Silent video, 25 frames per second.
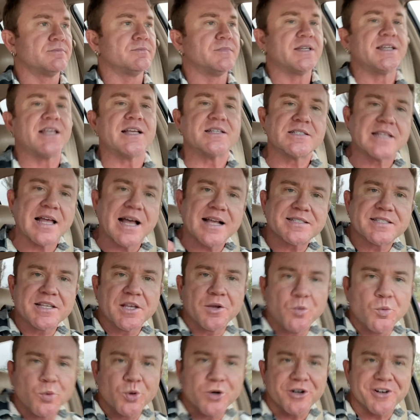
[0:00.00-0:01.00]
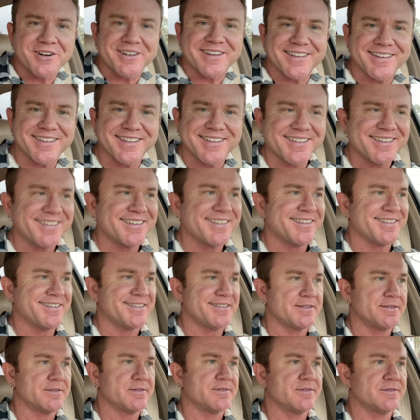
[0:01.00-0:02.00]
because that's a work,
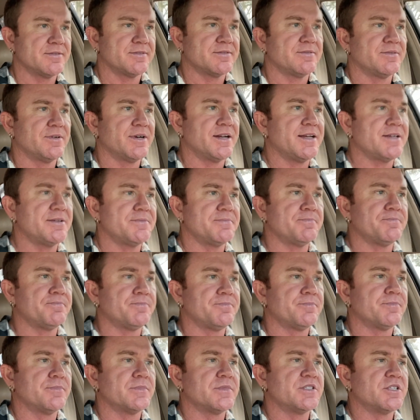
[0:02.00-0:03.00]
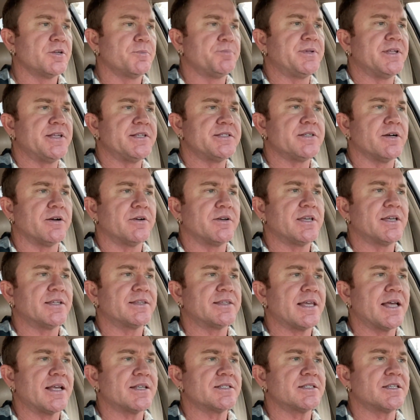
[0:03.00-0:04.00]
right? So please don't get
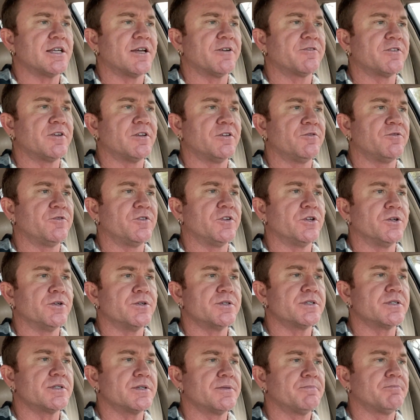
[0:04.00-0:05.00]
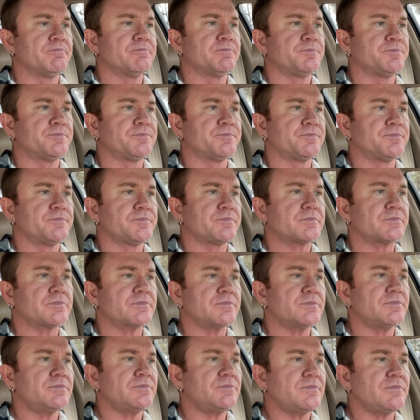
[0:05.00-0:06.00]
that stuff confused.
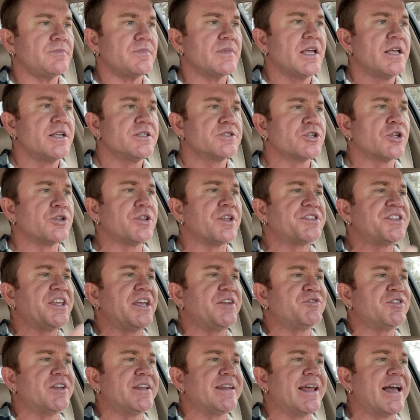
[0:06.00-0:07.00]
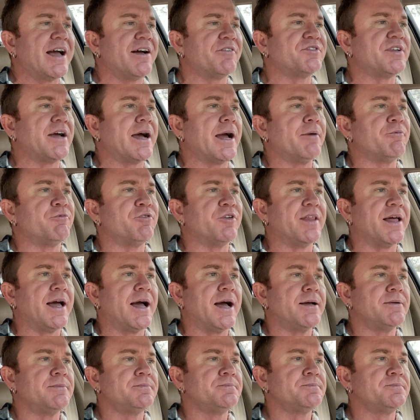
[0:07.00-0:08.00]
So the thief didn't have time for
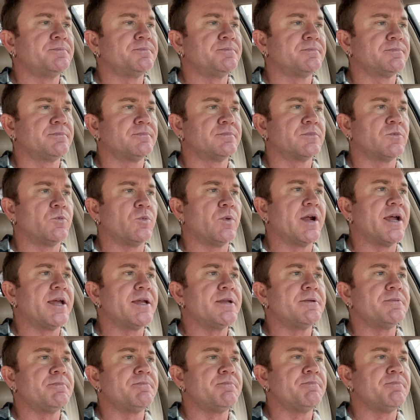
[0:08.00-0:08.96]
that, right?